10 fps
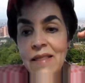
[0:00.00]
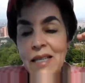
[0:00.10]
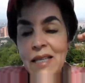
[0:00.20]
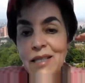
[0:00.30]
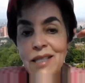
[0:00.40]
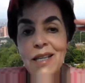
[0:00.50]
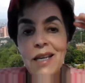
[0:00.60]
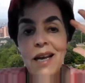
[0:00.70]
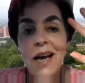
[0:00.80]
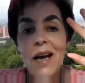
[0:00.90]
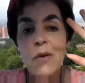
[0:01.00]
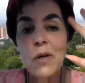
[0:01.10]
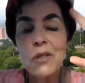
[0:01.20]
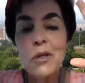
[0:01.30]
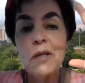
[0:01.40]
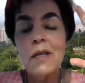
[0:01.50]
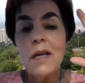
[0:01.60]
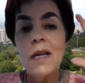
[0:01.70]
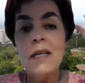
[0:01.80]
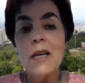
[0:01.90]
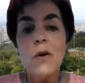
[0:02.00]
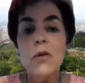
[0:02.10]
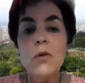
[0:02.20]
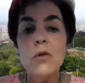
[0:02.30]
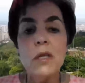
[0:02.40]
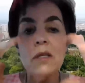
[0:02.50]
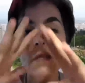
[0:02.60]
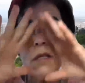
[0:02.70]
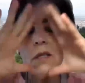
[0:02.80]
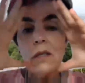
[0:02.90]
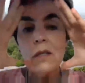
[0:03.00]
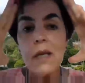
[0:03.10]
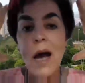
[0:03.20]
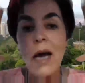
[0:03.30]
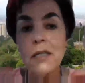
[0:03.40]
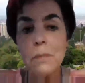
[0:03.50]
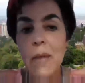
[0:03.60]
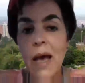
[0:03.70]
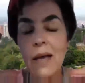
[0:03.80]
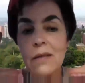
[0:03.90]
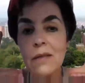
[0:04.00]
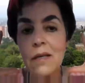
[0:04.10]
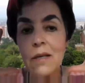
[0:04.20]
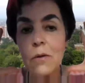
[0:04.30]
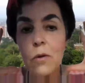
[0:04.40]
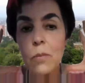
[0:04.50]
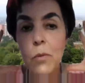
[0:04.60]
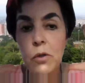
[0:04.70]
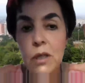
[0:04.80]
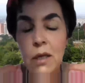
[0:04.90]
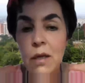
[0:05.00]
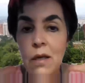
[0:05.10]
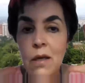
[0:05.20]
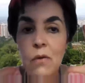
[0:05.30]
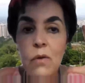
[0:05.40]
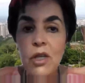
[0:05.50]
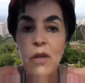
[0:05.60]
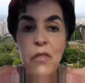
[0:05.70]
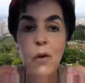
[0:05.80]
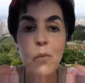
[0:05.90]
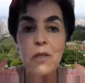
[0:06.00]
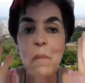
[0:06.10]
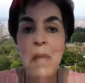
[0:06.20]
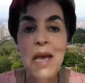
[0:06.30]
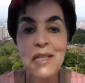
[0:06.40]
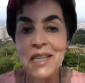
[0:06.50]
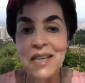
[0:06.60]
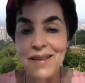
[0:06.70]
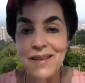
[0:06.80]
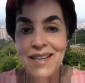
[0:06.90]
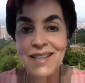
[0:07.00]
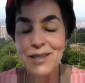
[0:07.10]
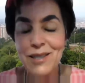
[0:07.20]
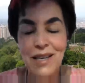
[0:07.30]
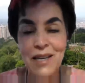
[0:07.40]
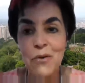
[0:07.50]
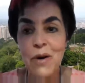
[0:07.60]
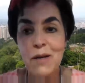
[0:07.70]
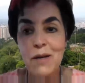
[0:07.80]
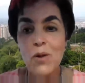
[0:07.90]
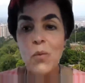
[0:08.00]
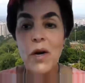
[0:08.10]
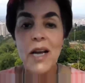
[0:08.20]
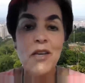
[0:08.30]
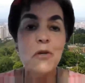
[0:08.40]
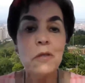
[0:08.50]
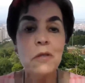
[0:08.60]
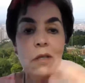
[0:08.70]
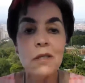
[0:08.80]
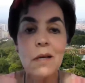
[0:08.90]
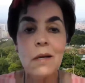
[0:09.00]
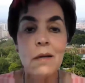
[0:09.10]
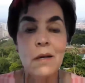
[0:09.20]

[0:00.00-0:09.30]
this, I once heard Enrico uses this ice mask, Enrico Robotti, which I thought was amazing. It's incredible. What I use is the